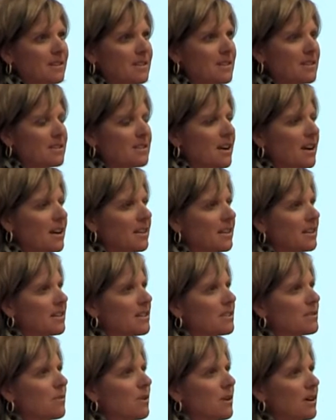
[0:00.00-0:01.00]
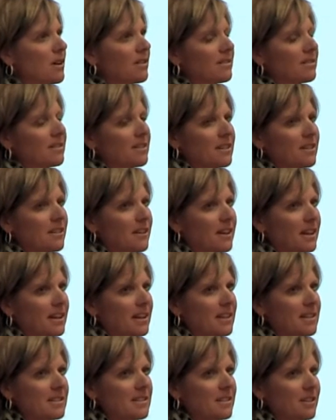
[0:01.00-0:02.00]
in society and as well in our
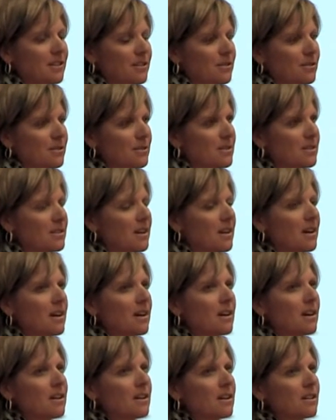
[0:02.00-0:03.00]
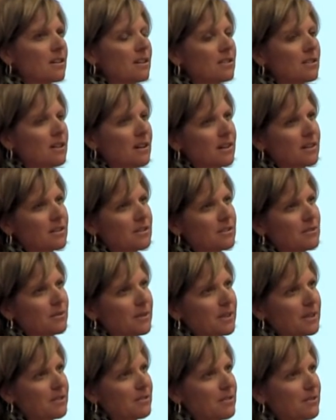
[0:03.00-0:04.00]
NICUs.
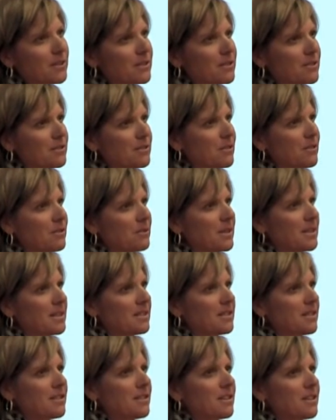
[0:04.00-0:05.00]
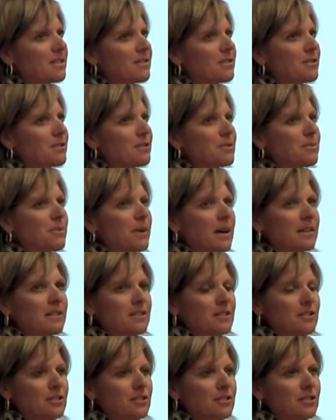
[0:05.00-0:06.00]
22 years ago when I started as a nurse
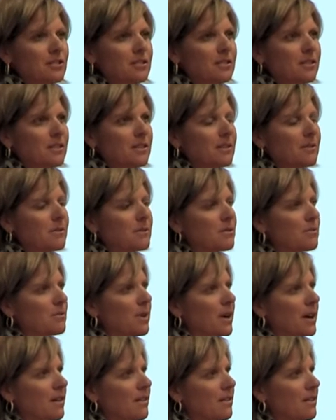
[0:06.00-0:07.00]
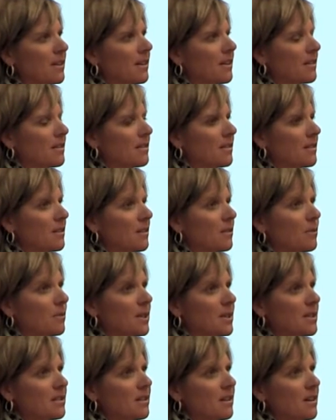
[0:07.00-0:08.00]
practitioner, it was rare that
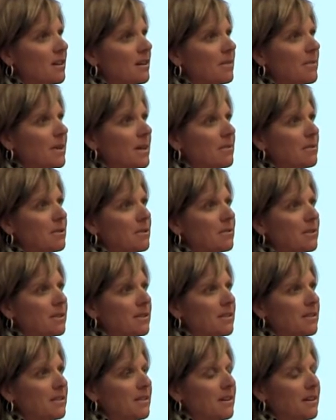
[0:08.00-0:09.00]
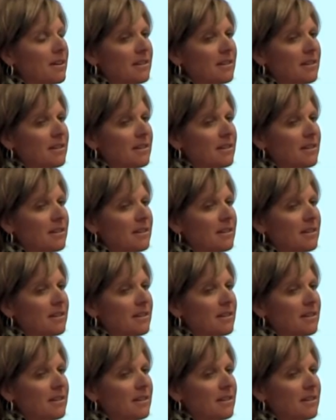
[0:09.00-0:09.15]
we saw a baby with